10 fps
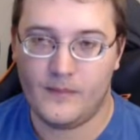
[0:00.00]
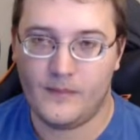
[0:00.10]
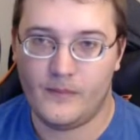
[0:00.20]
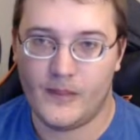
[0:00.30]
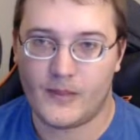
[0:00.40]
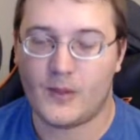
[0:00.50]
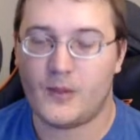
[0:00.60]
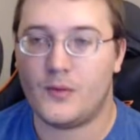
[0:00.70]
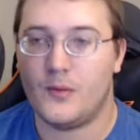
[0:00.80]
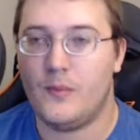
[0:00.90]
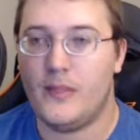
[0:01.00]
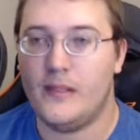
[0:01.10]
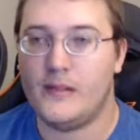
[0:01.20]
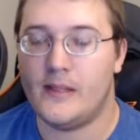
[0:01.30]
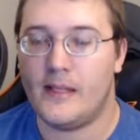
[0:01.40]
This also
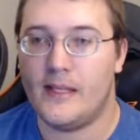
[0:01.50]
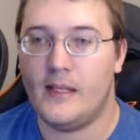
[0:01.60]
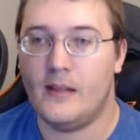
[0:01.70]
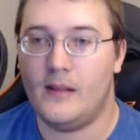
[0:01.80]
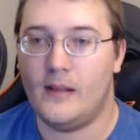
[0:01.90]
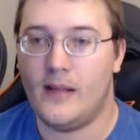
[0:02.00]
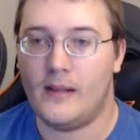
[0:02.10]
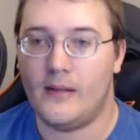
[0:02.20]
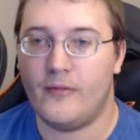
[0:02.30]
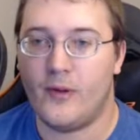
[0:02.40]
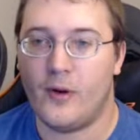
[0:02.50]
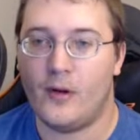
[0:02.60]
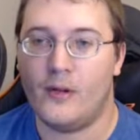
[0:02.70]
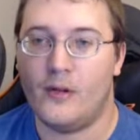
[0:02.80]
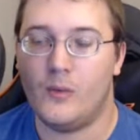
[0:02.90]
means that
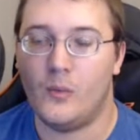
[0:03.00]
LFR